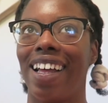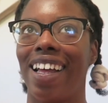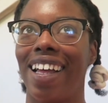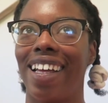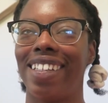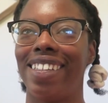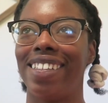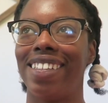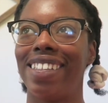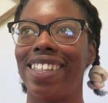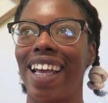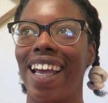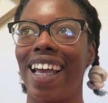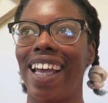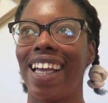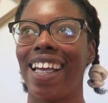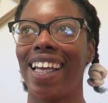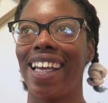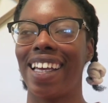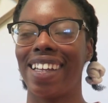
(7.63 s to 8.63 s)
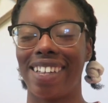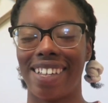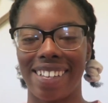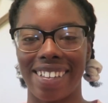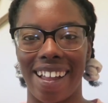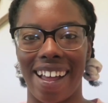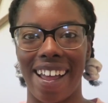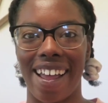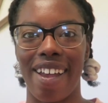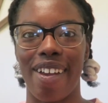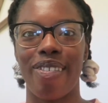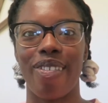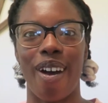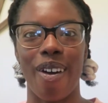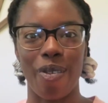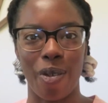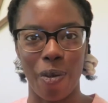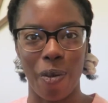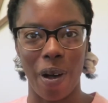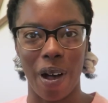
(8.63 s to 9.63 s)
a day in a life
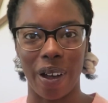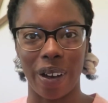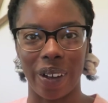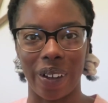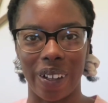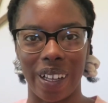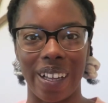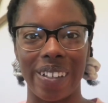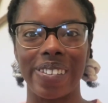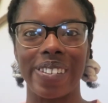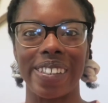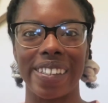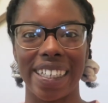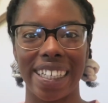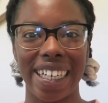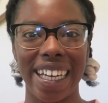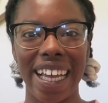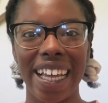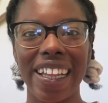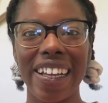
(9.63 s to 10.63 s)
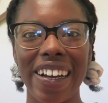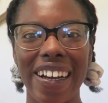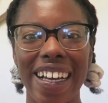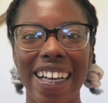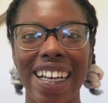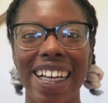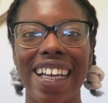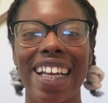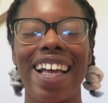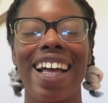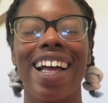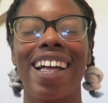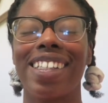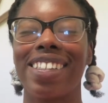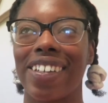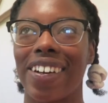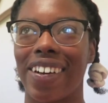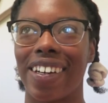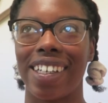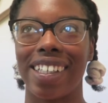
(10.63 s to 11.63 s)
of a model. I'm doing another,
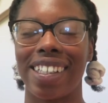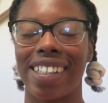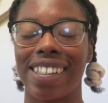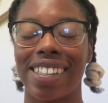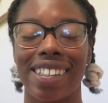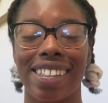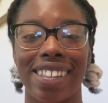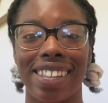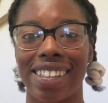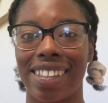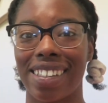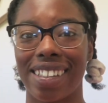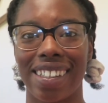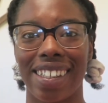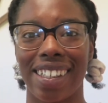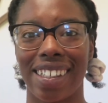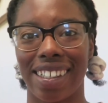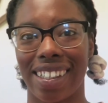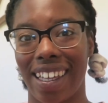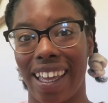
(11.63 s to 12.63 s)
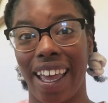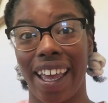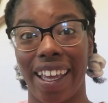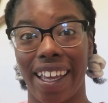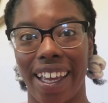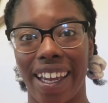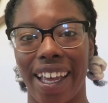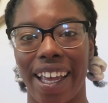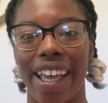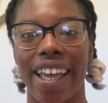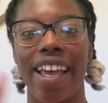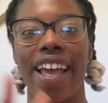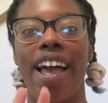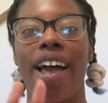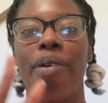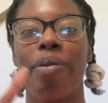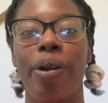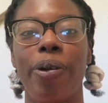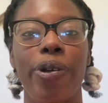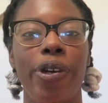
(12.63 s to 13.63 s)
sorry, can't get it,
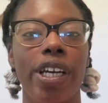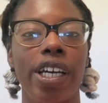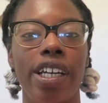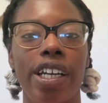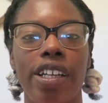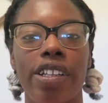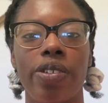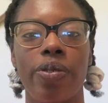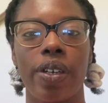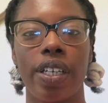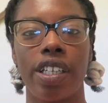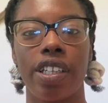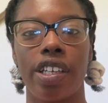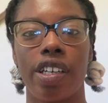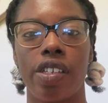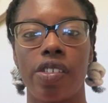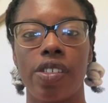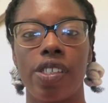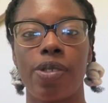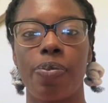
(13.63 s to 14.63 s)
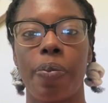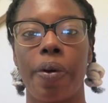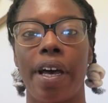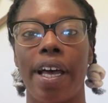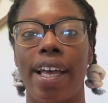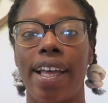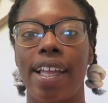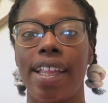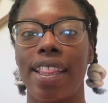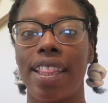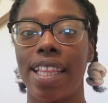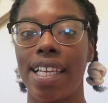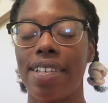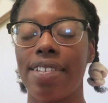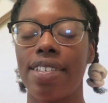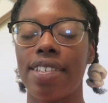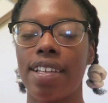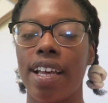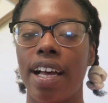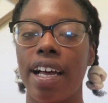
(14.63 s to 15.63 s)
but I'm doing another one of those, but
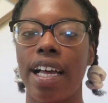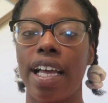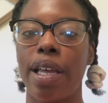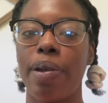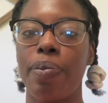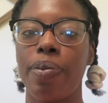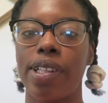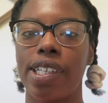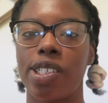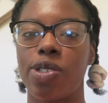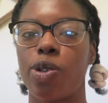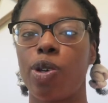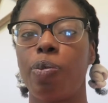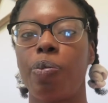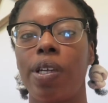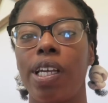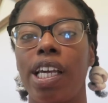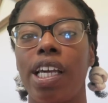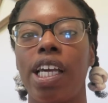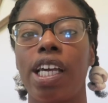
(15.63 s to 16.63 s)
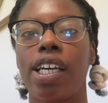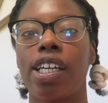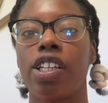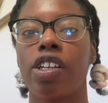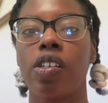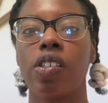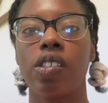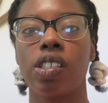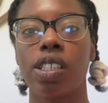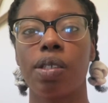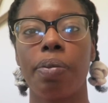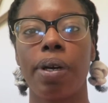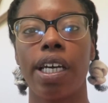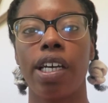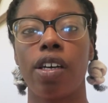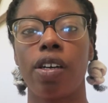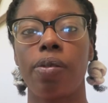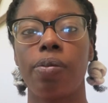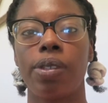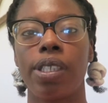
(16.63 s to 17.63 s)
this time this will be close to my
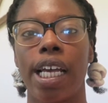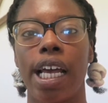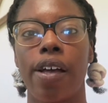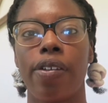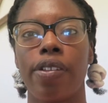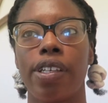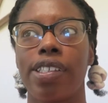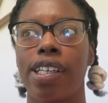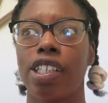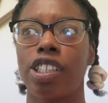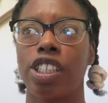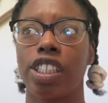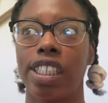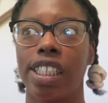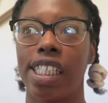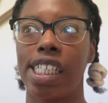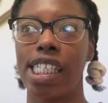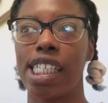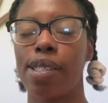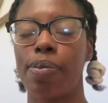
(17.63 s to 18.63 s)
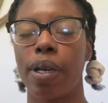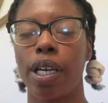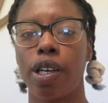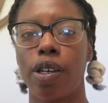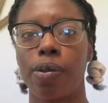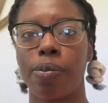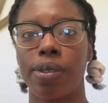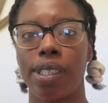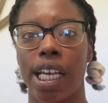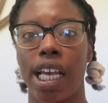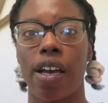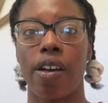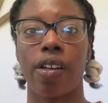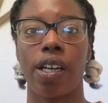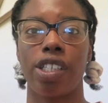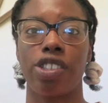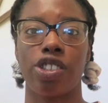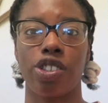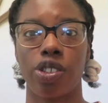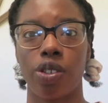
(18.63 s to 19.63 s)
hometown. This actually is my hometown.
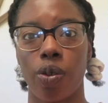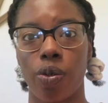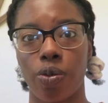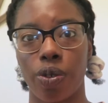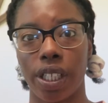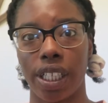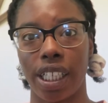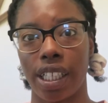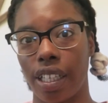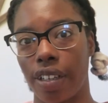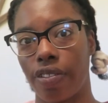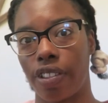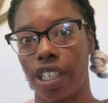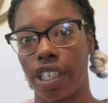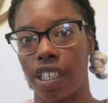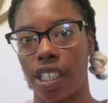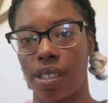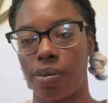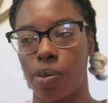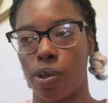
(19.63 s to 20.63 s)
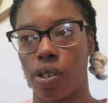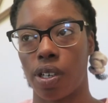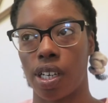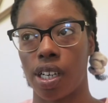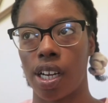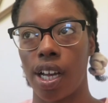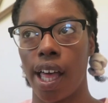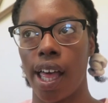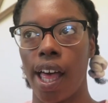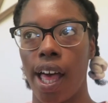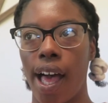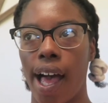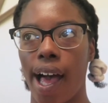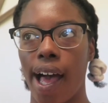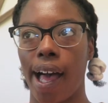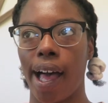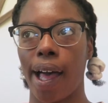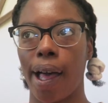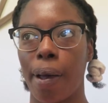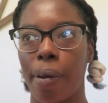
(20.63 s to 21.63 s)
I just don't really live there anymore.
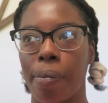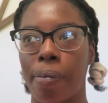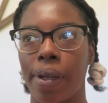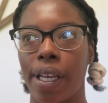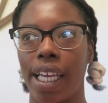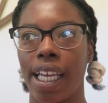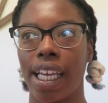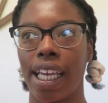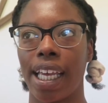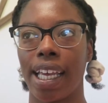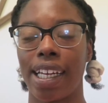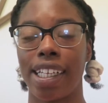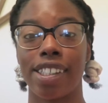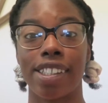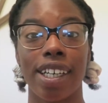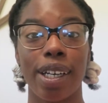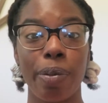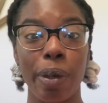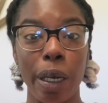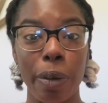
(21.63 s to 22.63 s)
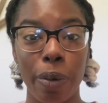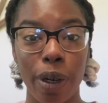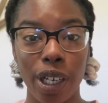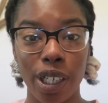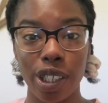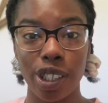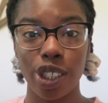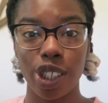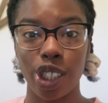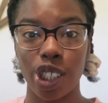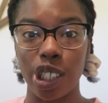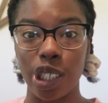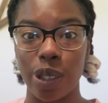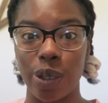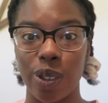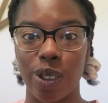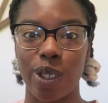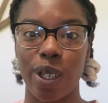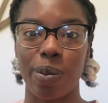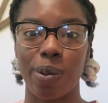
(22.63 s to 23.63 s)
And it's gonna be a burger
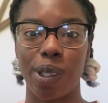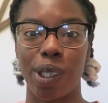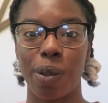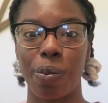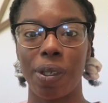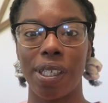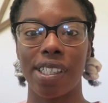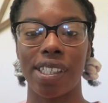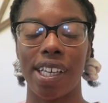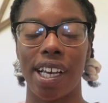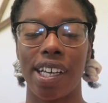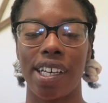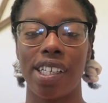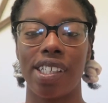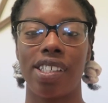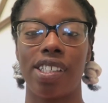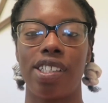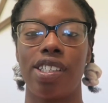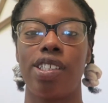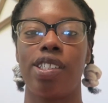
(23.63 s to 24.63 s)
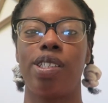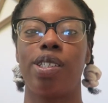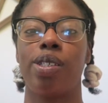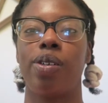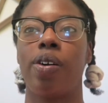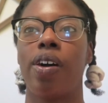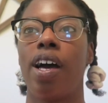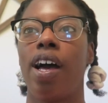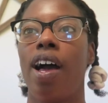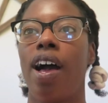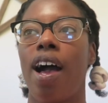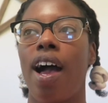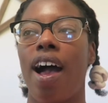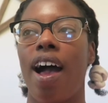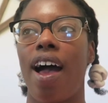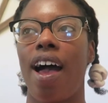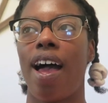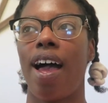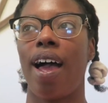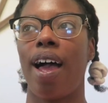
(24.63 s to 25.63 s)
shoot. So I'm super excited to
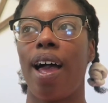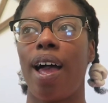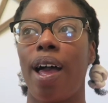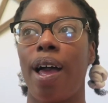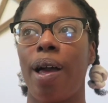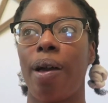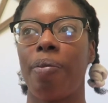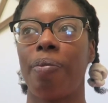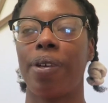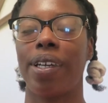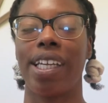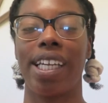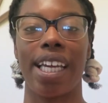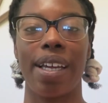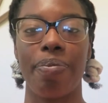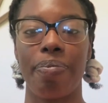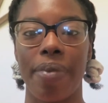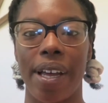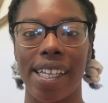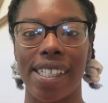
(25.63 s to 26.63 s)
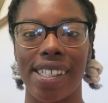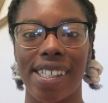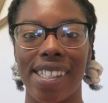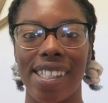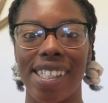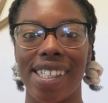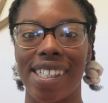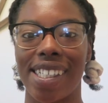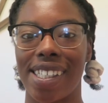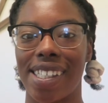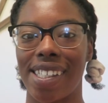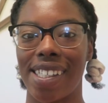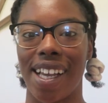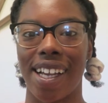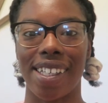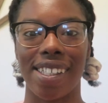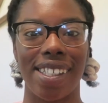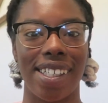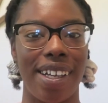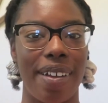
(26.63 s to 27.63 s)
get messy, get
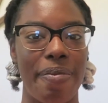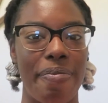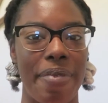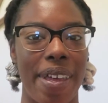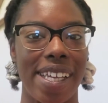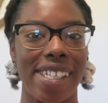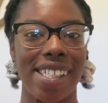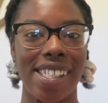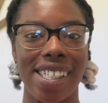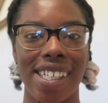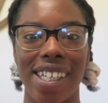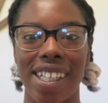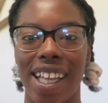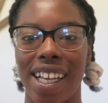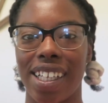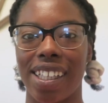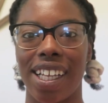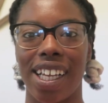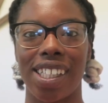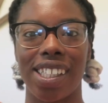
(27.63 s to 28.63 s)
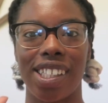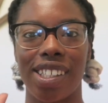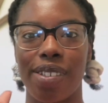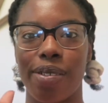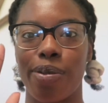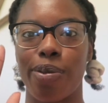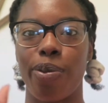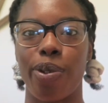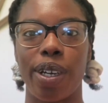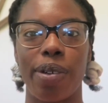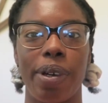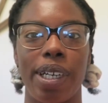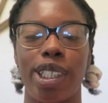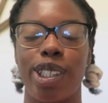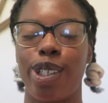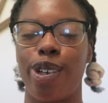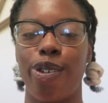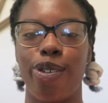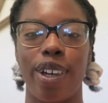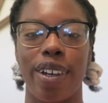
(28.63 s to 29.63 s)
sexy and messy. Like, that's one of my
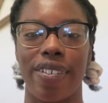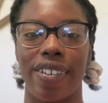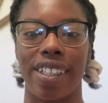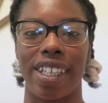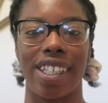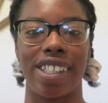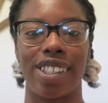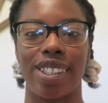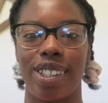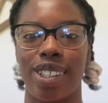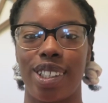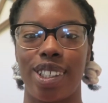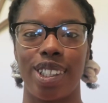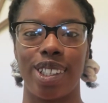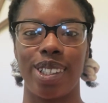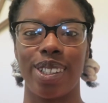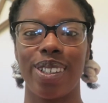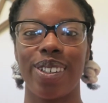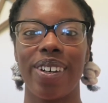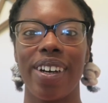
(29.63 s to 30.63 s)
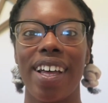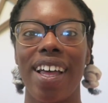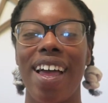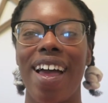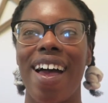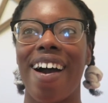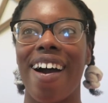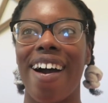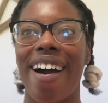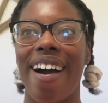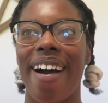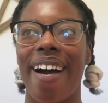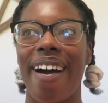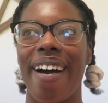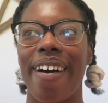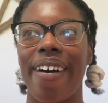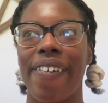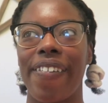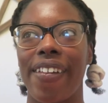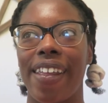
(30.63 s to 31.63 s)
two favorite things to do.
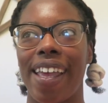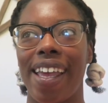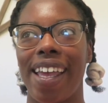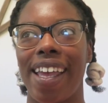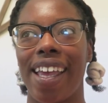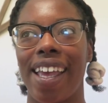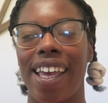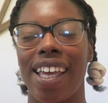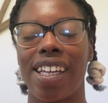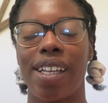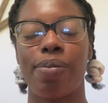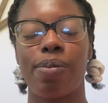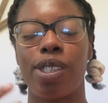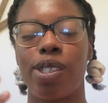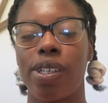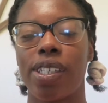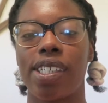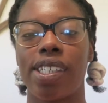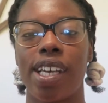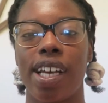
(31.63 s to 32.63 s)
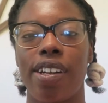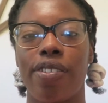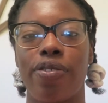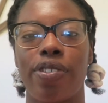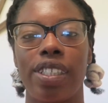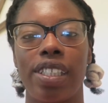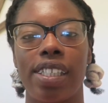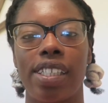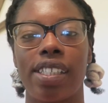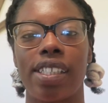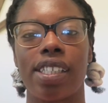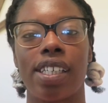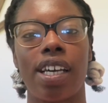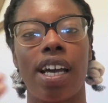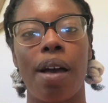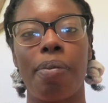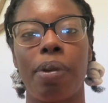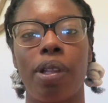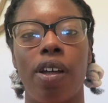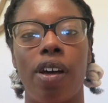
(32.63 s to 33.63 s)
And I'm so excited for you guys to
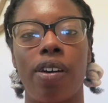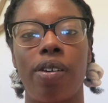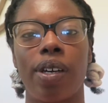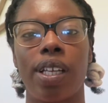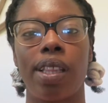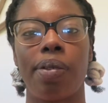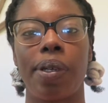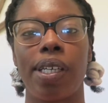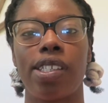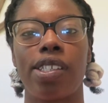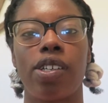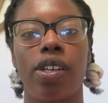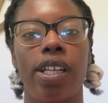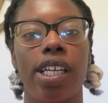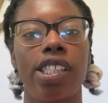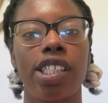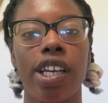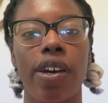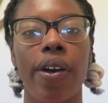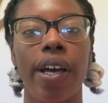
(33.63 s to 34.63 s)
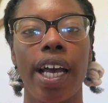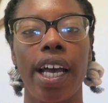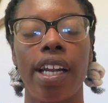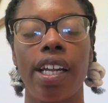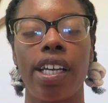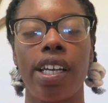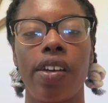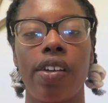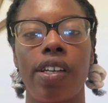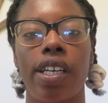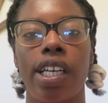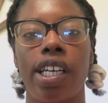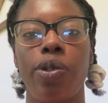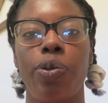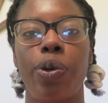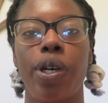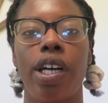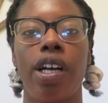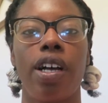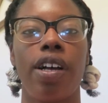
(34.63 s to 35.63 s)
come along with me. So let's go ahead and go to
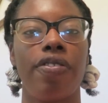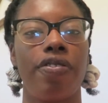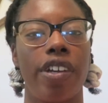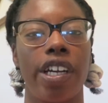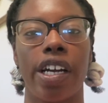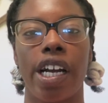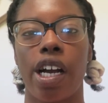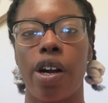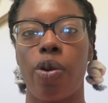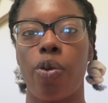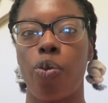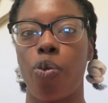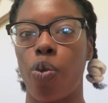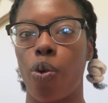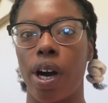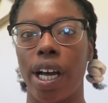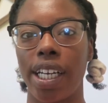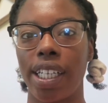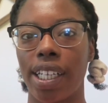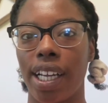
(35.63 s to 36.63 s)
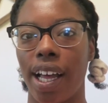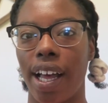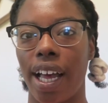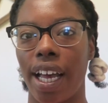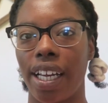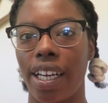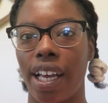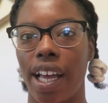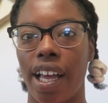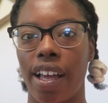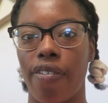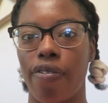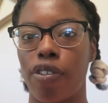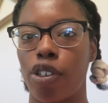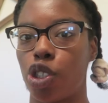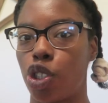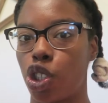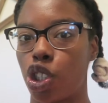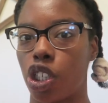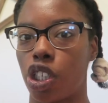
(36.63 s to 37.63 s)
Goodwill and figure out what kind of
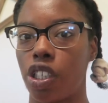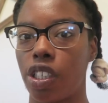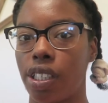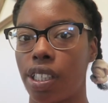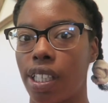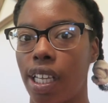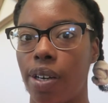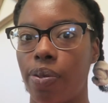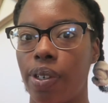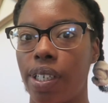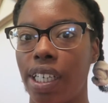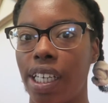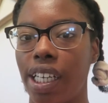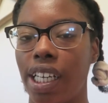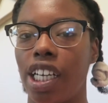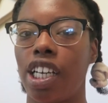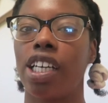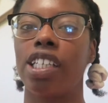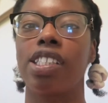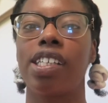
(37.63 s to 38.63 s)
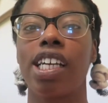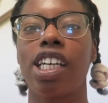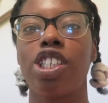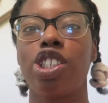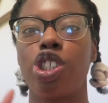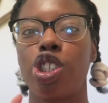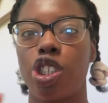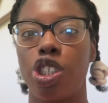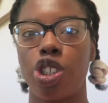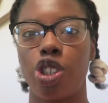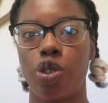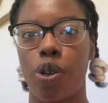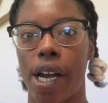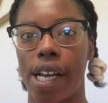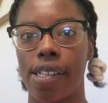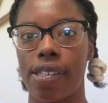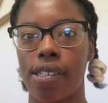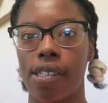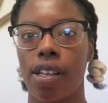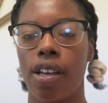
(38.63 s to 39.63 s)
shirt that we're needing. It's like a shirt
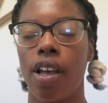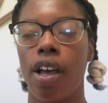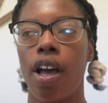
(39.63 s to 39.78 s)
dress.